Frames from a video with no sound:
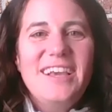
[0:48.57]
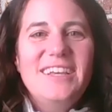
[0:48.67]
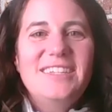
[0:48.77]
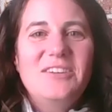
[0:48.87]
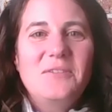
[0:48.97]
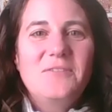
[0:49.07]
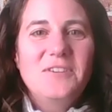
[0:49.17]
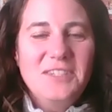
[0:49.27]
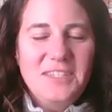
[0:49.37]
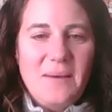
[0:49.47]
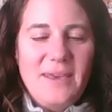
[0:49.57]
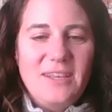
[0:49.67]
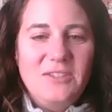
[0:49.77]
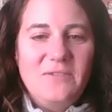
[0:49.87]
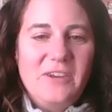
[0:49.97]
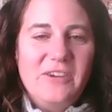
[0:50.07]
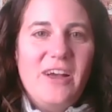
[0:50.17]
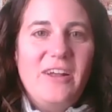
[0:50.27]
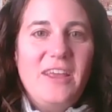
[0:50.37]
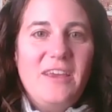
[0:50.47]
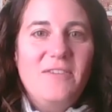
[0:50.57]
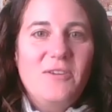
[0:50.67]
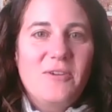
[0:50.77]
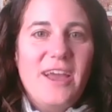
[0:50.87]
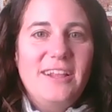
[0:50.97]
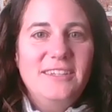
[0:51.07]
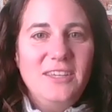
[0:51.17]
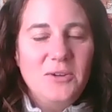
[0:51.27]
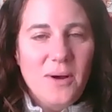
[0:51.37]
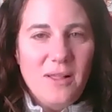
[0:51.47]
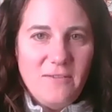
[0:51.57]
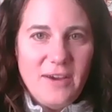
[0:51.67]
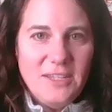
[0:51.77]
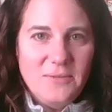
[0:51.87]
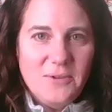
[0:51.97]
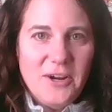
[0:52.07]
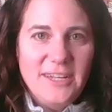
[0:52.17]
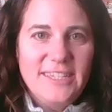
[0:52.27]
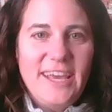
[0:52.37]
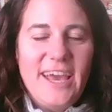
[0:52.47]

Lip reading: So the first step is to figure out if your entity qualifies for it.